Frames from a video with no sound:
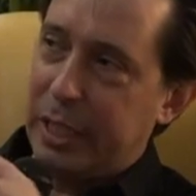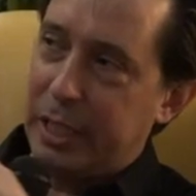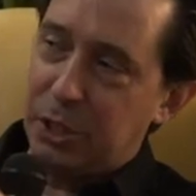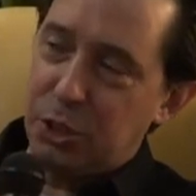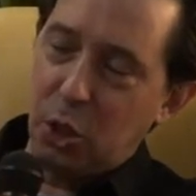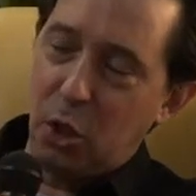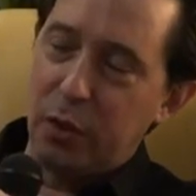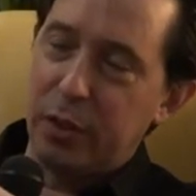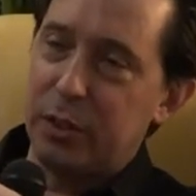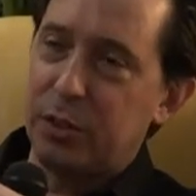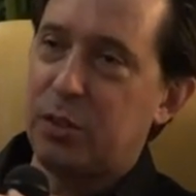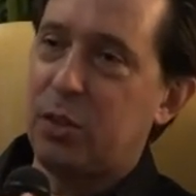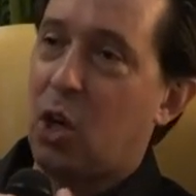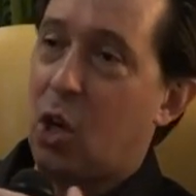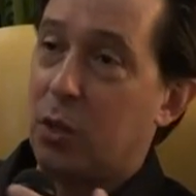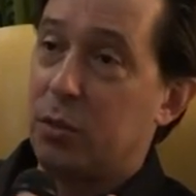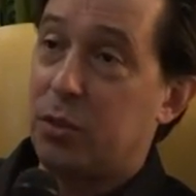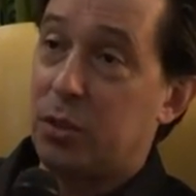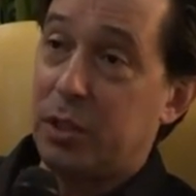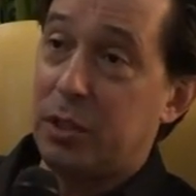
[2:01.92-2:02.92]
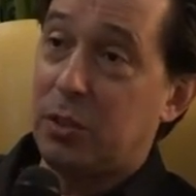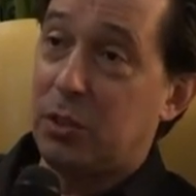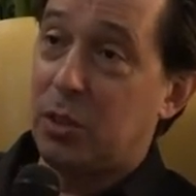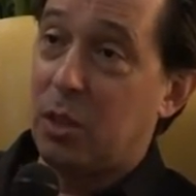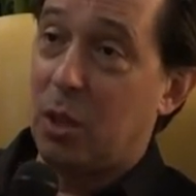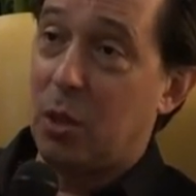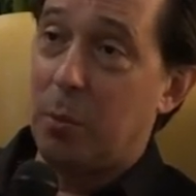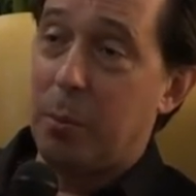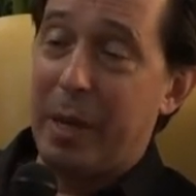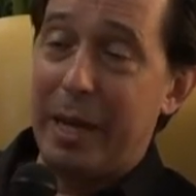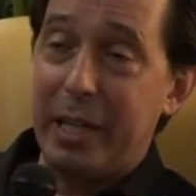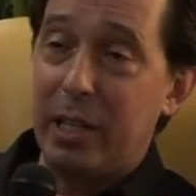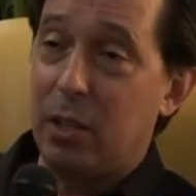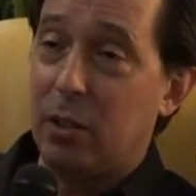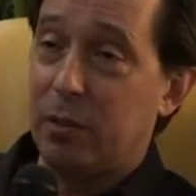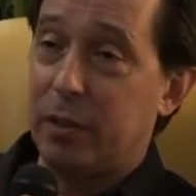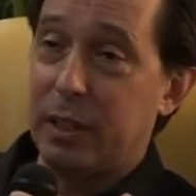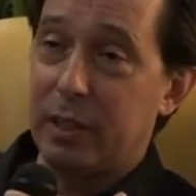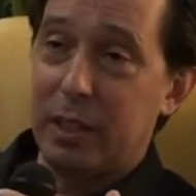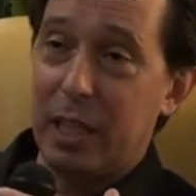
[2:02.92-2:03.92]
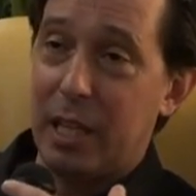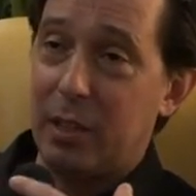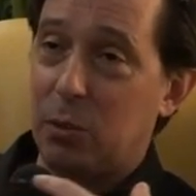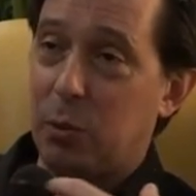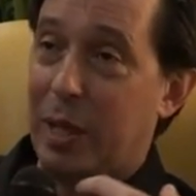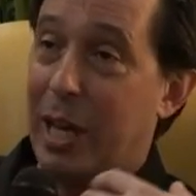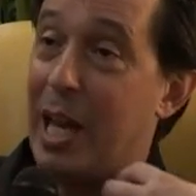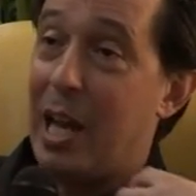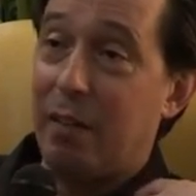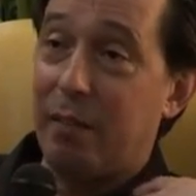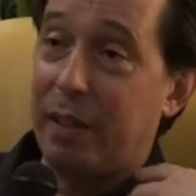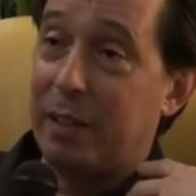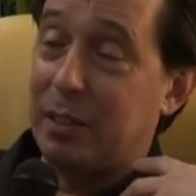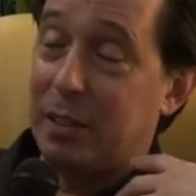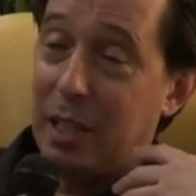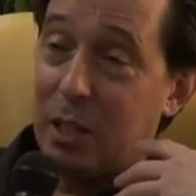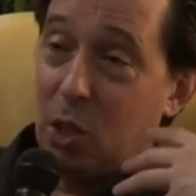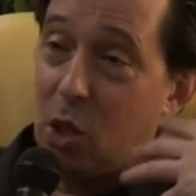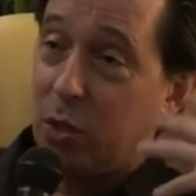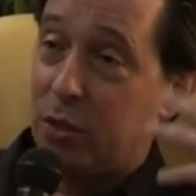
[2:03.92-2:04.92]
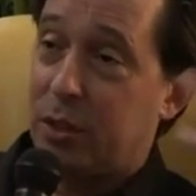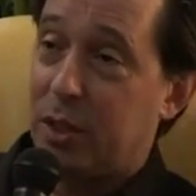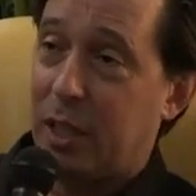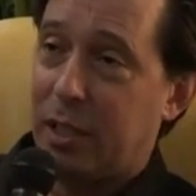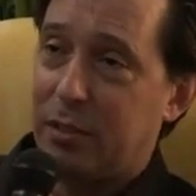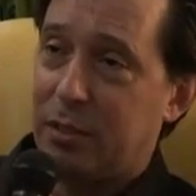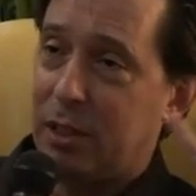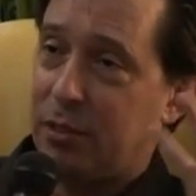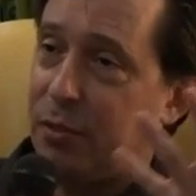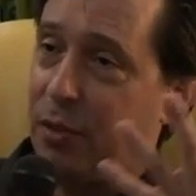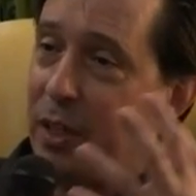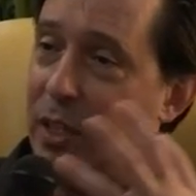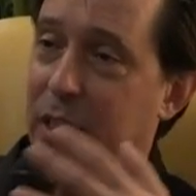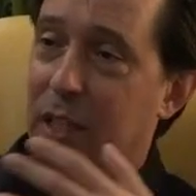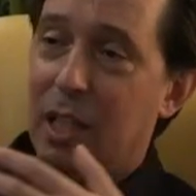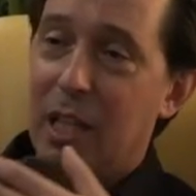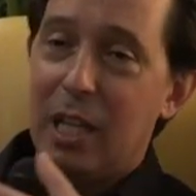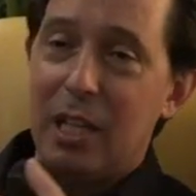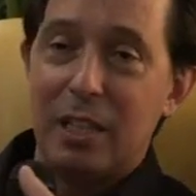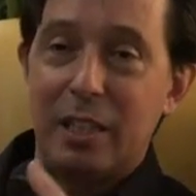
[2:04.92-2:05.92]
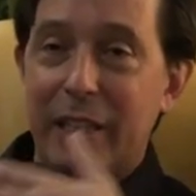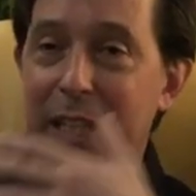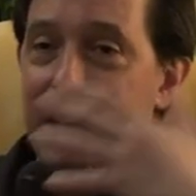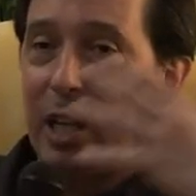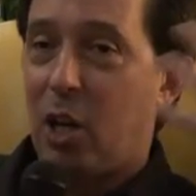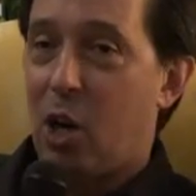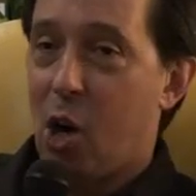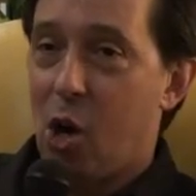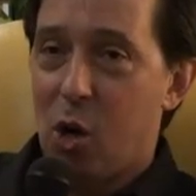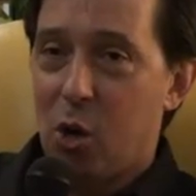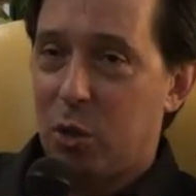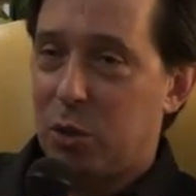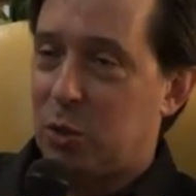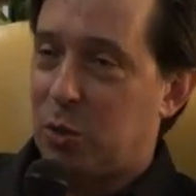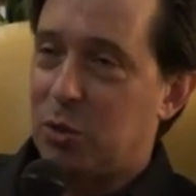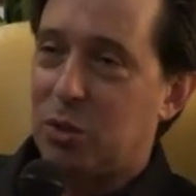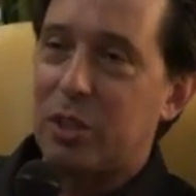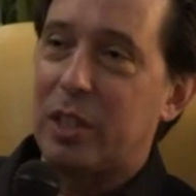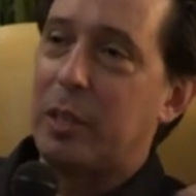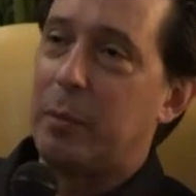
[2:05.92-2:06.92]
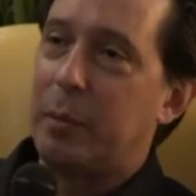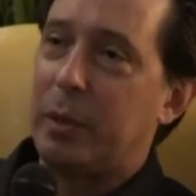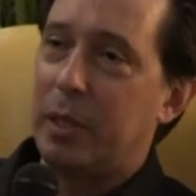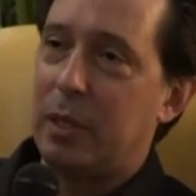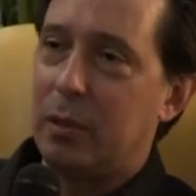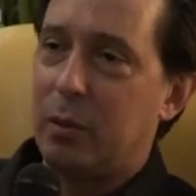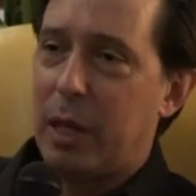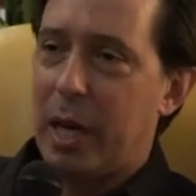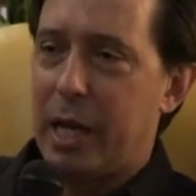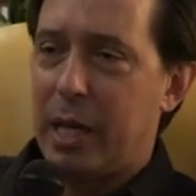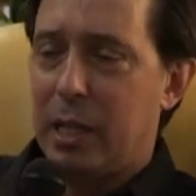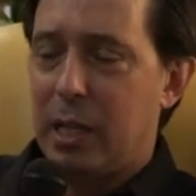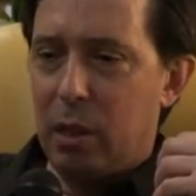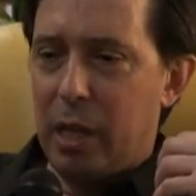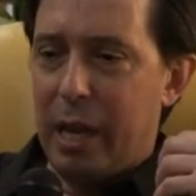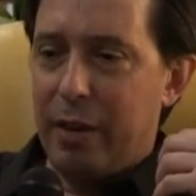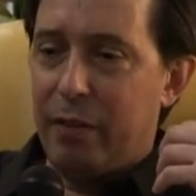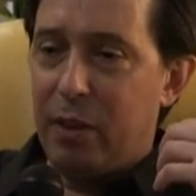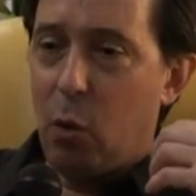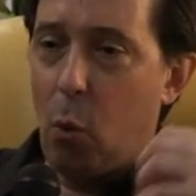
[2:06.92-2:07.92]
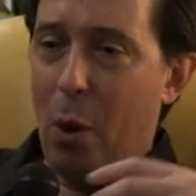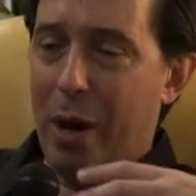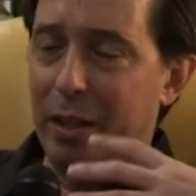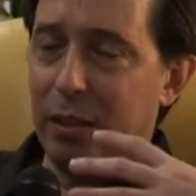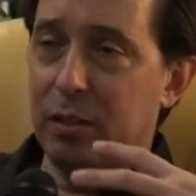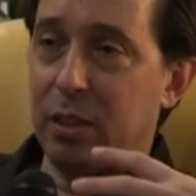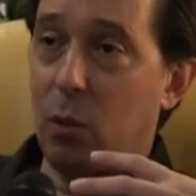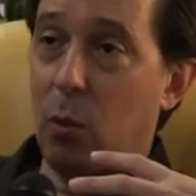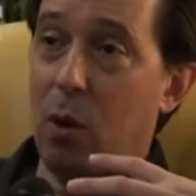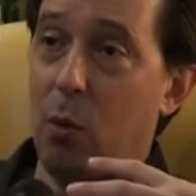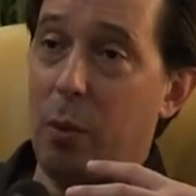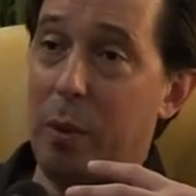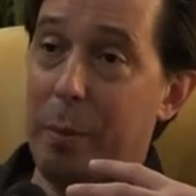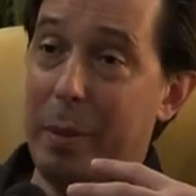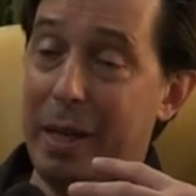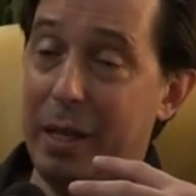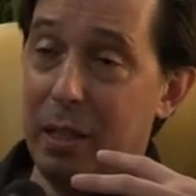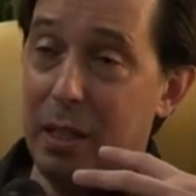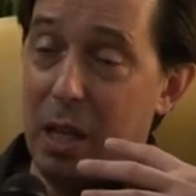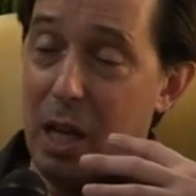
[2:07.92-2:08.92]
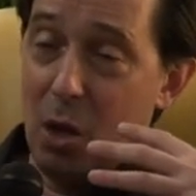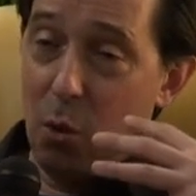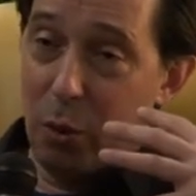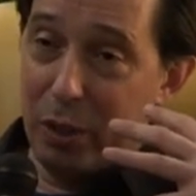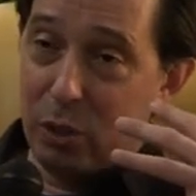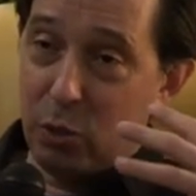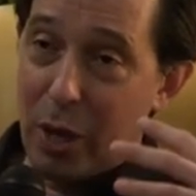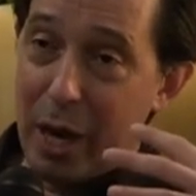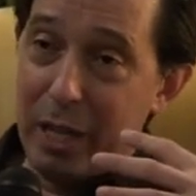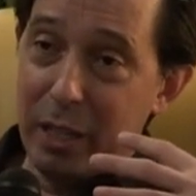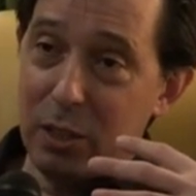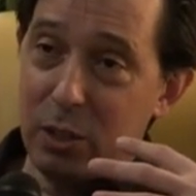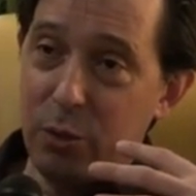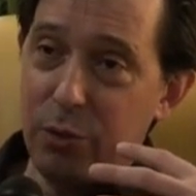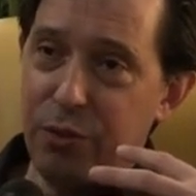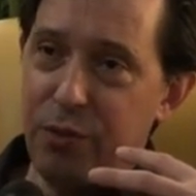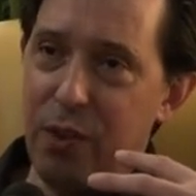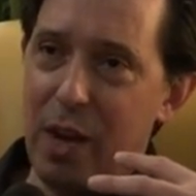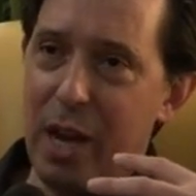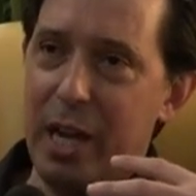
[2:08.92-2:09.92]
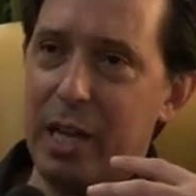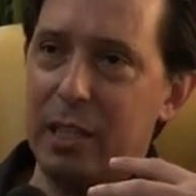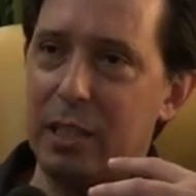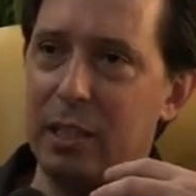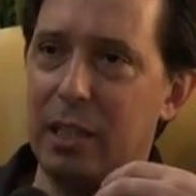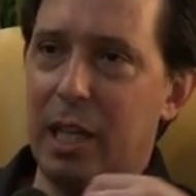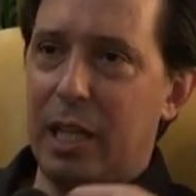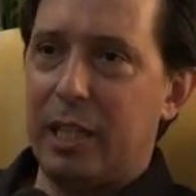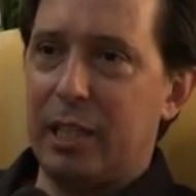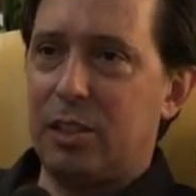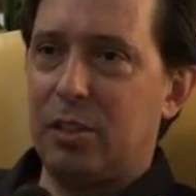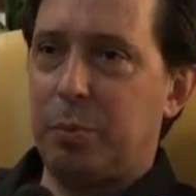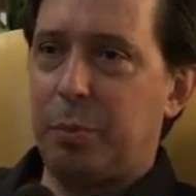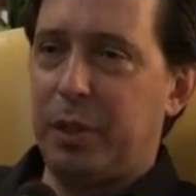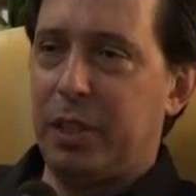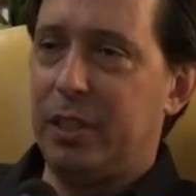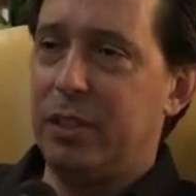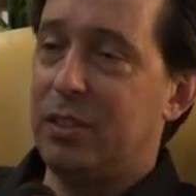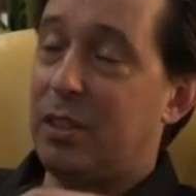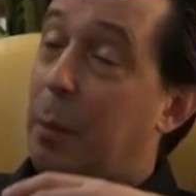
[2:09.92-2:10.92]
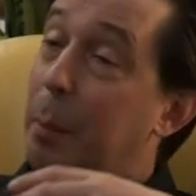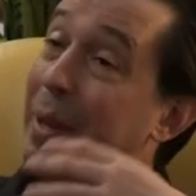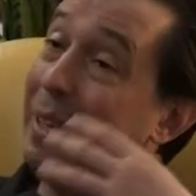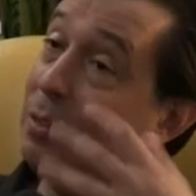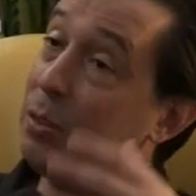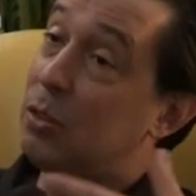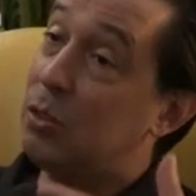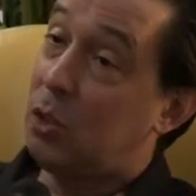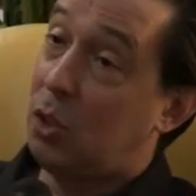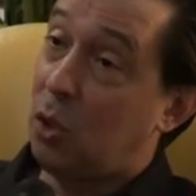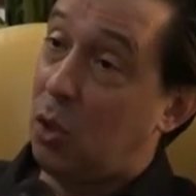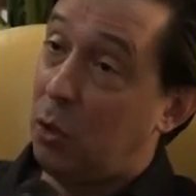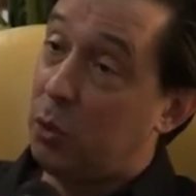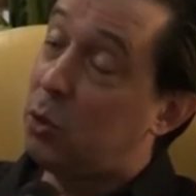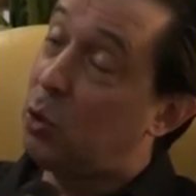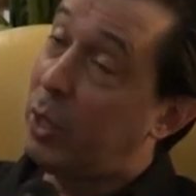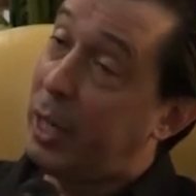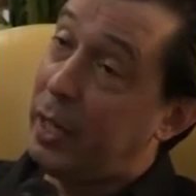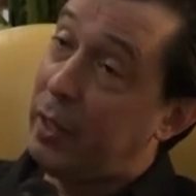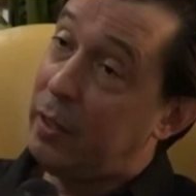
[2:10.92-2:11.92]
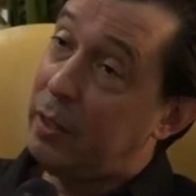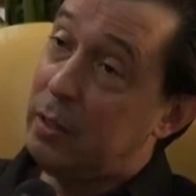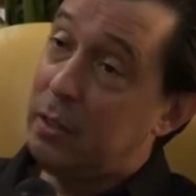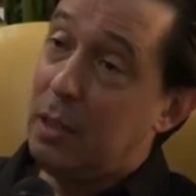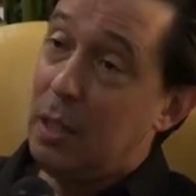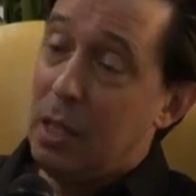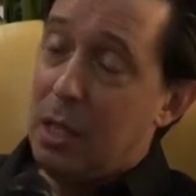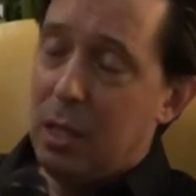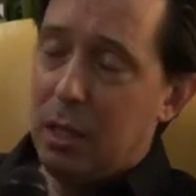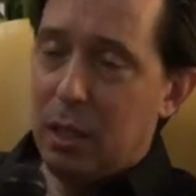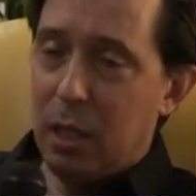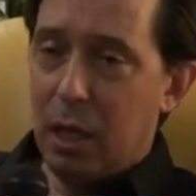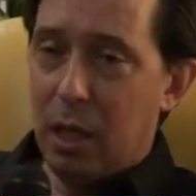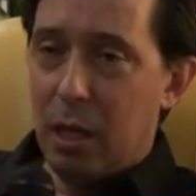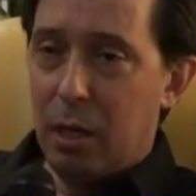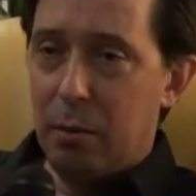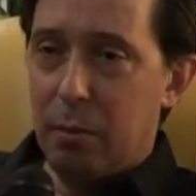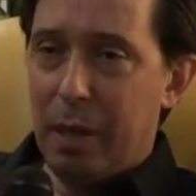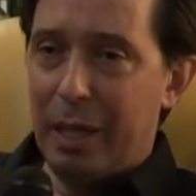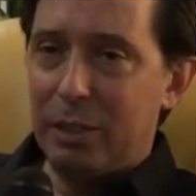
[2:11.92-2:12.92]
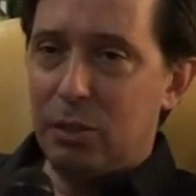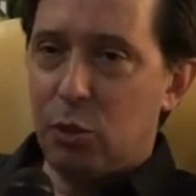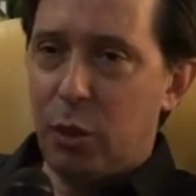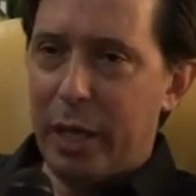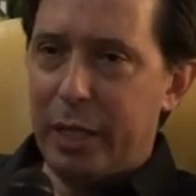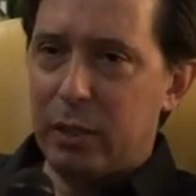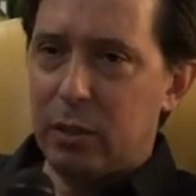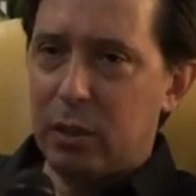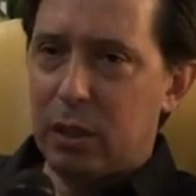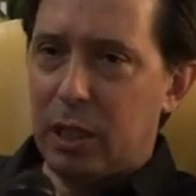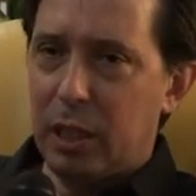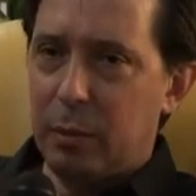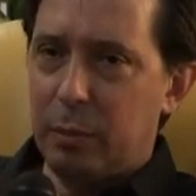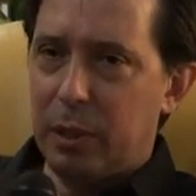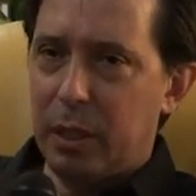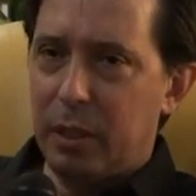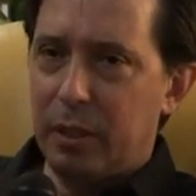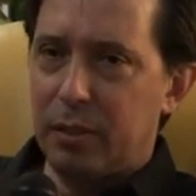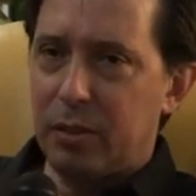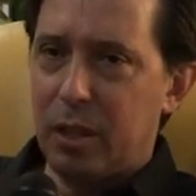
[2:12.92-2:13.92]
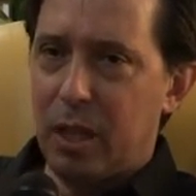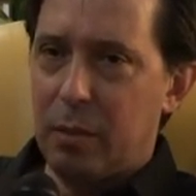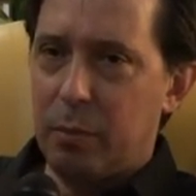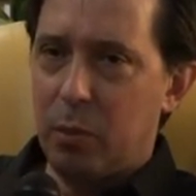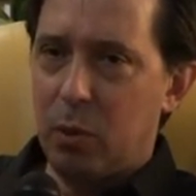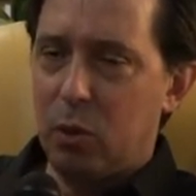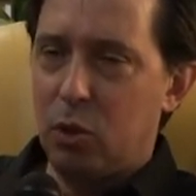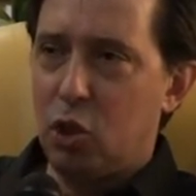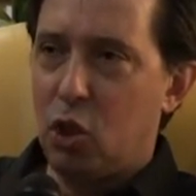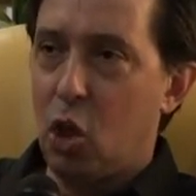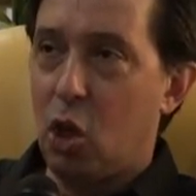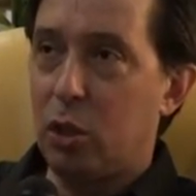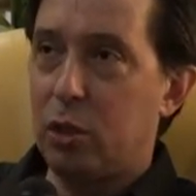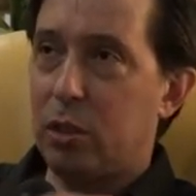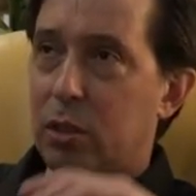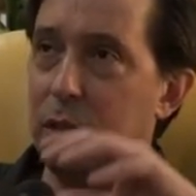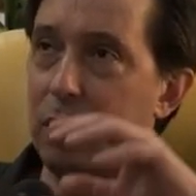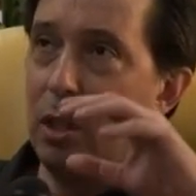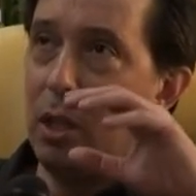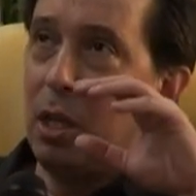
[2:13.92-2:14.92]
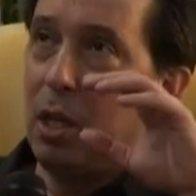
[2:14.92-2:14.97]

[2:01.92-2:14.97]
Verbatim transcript: each other's concerts, so many of the times when I have a concert that is different, they go to see me, right? Every Wednesday when we meet, we're trying to find that experience that makes us grow together. I try to keep the ensemble not